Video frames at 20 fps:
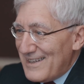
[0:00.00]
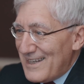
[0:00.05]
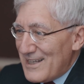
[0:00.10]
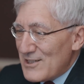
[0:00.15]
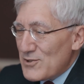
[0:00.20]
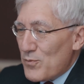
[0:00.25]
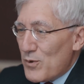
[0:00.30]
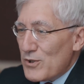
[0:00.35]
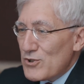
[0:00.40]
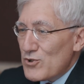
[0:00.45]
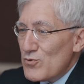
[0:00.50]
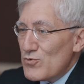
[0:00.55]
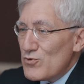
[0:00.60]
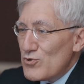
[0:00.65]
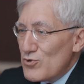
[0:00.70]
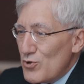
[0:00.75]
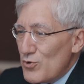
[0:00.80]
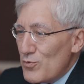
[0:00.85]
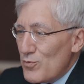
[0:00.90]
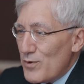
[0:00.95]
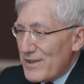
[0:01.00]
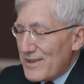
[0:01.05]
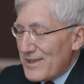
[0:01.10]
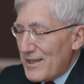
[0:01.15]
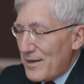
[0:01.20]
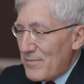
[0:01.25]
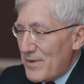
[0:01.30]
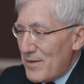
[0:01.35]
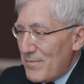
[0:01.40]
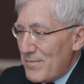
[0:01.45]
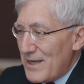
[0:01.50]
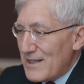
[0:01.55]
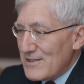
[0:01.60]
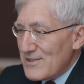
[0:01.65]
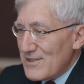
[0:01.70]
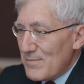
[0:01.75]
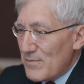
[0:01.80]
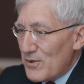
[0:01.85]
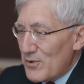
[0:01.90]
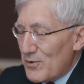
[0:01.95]
It's what you do with them that
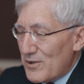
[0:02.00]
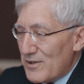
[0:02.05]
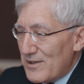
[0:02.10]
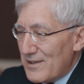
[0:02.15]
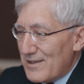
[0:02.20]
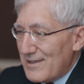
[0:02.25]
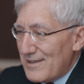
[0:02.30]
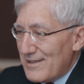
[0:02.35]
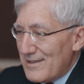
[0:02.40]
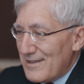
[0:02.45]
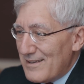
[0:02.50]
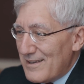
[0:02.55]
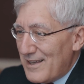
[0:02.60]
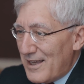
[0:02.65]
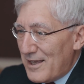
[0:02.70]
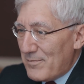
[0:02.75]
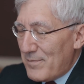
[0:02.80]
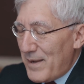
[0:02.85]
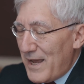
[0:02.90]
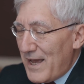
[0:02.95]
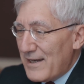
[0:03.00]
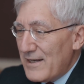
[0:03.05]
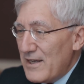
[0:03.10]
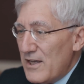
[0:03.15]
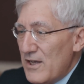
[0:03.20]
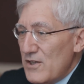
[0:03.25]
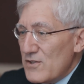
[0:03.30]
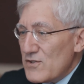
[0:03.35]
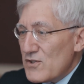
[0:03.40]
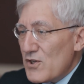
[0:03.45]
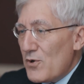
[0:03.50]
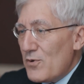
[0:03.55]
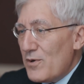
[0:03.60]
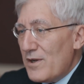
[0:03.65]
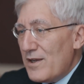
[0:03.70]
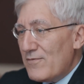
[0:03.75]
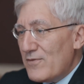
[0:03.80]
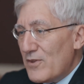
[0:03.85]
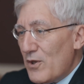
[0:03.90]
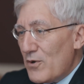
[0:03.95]
makes them good and bad. So
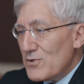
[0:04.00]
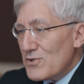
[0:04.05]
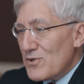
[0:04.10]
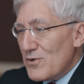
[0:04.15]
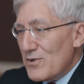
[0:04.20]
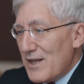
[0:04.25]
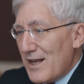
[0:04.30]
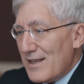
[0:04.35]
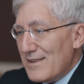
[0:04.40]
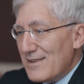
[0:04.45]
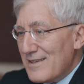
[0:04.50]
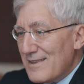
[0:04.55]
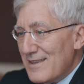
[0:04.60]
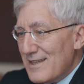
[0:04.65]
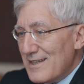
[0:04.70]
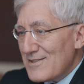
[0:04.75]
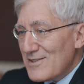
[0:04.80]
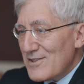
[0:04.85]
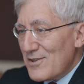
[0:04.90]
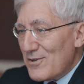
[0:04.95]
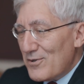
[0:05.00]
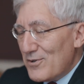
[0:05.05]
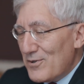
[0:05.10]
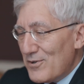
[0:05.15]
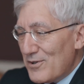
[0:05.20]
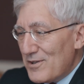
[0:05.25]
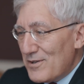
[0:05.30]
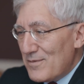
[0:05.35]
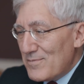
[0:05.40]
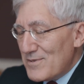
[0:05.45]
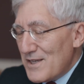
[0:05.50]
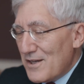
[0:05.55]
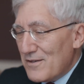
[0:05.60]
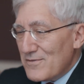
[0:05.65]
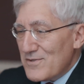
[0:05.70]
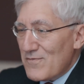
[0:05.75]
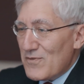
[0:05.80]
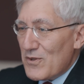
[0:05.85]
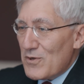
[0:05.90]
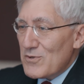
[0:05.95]
if those are not the things that are good in
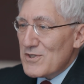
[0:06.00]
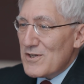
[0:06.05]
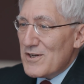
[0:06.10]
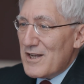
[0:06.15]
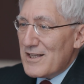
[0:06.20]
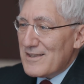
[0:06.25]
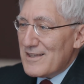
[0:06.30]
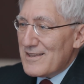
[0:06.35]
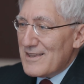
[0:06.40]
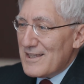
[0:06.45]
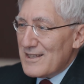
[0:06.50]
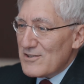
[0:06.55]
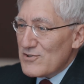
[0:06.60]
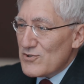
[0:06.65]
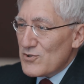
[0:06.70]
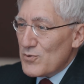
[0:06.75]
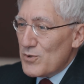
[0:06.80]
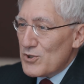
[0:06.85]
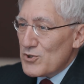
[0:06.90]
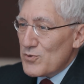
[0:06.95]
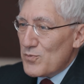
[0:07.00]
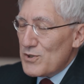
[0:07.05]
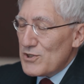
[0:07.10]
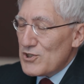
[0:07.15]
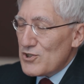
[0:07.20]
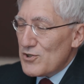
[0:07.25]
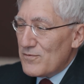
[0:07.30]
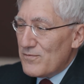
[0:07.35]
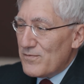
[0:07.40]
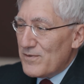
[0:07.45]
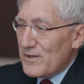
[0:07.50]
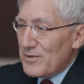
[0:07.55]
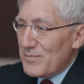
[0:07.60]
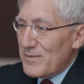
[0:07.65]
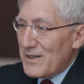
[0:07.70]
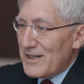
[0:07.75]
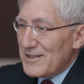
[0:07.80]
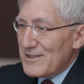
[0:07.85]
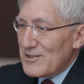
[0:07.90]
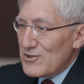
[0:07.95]
themselves, if those are not the things to which we should
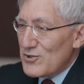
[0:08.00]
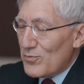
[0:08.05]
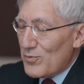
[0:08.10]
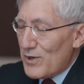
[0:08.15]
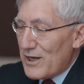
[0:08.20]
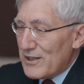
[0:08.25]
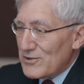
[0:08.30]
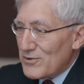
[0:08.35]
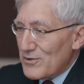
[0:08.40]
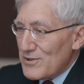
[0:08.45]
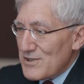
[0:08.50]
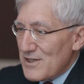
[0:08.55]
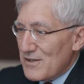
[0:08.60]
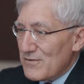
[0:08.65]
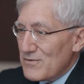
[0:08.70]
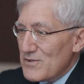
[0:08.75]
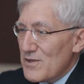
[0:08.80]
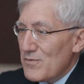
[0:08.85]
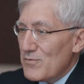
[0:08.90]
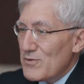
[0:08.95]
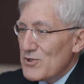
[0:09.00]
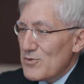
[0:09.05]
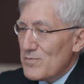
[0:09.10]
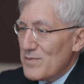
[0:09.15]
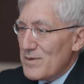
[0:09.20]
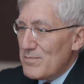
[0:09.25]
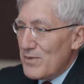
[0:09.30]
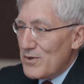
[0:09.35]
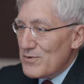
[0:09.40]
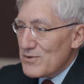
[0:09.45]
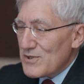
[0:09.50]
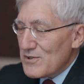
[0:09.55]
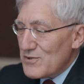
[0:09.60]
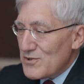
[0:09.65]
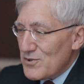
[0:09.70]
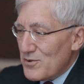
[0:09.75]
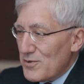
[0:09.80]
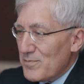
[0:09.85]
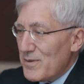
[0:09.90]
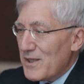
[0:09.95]
fundamentally direct ourselves, that we should be most
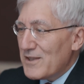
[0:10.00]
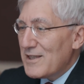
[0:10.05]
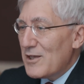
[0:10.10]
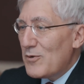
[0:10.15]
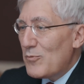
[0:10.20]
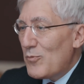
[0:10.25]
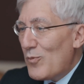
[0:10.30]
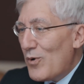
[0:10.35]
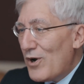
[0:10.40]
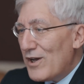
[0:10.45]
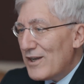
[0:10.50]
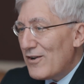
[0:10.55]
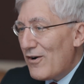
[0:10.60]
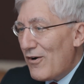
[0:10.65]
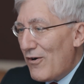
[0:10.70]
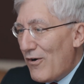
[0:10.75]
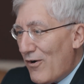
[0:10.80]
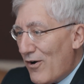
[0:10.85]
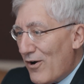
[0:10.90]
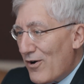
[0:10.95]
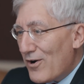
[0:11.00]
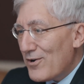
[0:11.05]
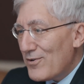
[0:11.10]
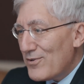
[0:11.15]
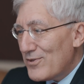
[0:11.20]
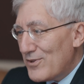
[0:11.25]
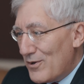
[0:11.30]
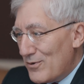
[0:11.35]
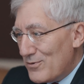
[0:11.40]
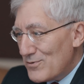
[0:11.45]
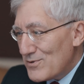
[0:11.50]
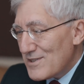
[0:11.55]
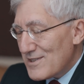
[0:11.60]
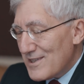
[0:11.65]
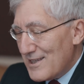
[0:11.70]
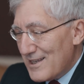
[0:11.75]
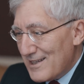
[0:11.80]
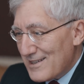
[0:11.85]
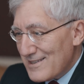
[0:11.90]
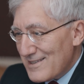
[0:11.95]
concerned about, then what are those
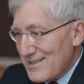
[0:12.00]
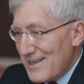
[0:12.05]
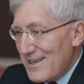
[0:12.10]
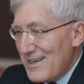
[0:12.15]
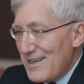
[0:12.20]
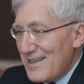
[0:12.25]
things?